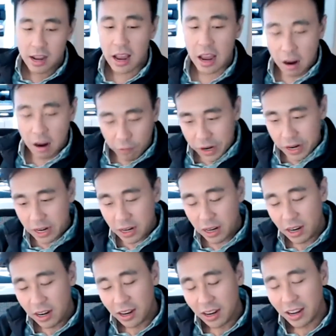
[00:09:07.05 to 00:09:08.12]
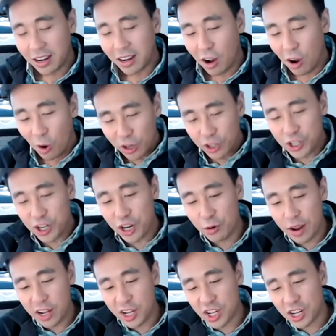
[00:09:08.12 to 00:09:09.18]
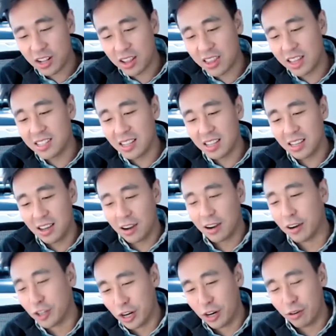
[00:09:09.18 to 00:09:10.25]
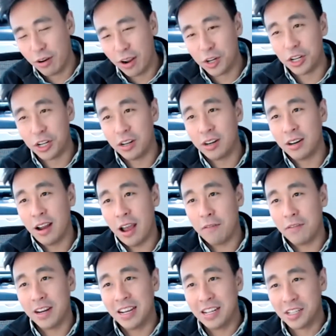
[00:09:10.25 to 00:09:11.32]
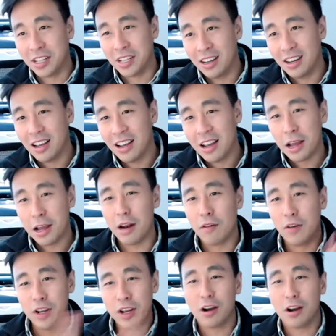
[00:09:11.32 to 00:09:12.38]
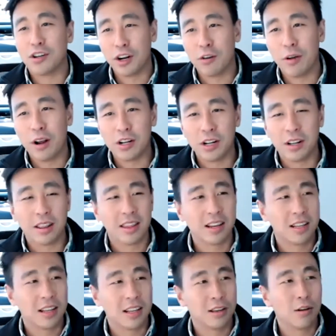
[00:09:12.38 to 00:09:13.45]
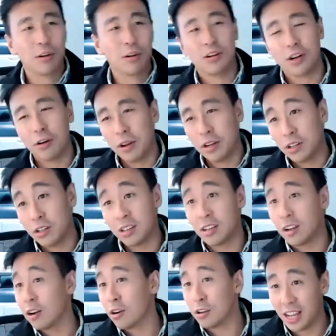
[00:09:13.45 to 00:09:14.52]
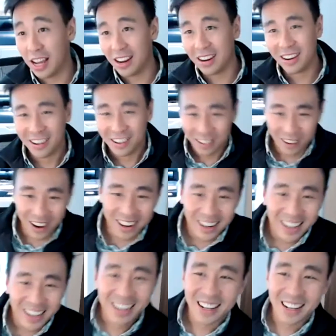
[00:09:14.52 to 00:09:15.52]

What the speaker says: Every older generation thinks that the younger generation have it easy, and every younger generation thinks that the older generation doesn't understand, right?